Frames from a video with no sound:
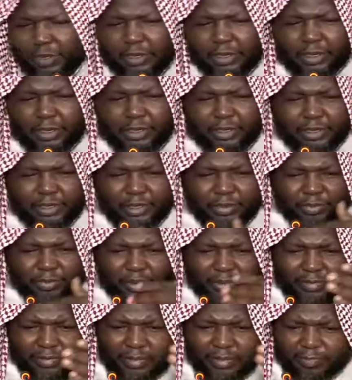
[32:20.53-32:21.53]
green. This
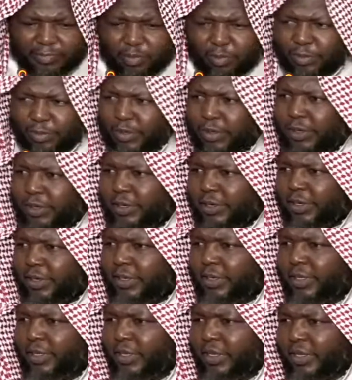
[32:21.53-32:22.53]
one start for big
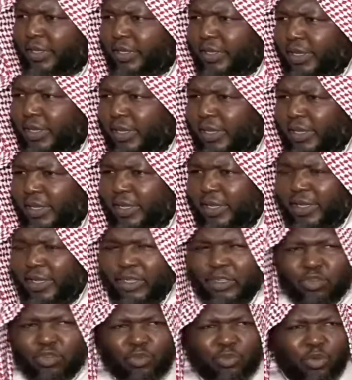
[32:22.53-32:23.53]
green.
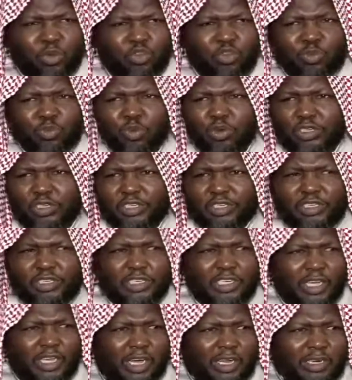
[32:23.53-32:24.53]
Small thing.
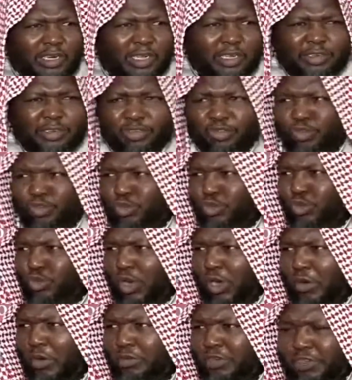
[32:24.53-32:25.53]
Then Allah they show you
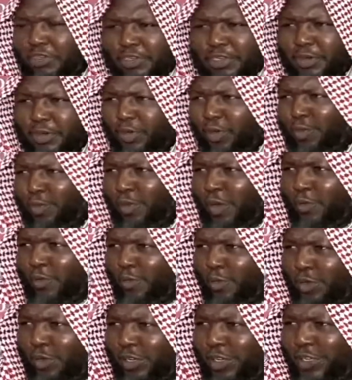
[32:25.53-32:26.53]
how thing they go find
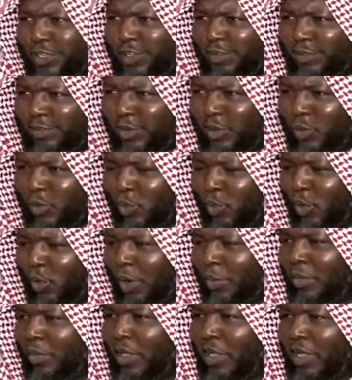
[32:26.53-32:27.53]
for day. If they grow
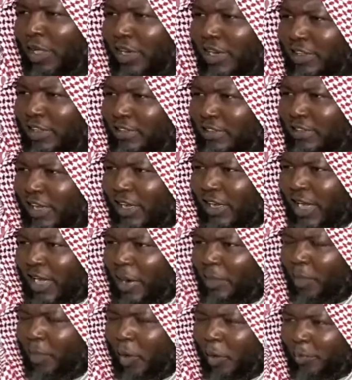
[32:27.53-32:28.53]
them, they start
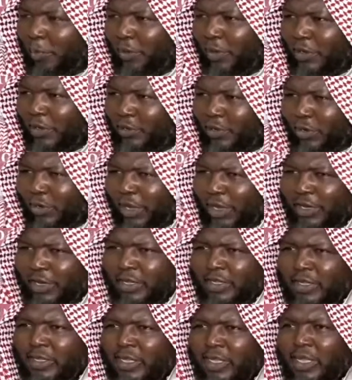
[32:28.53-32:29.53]
come up
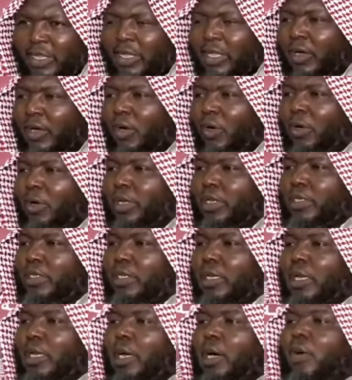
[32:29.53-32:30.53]
naturally. Already
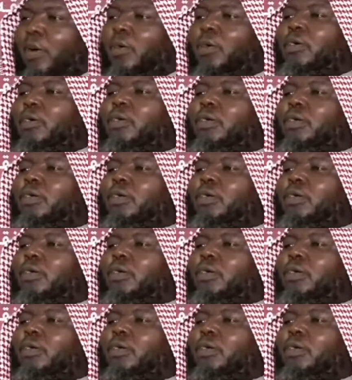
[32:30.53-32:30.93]
now your own.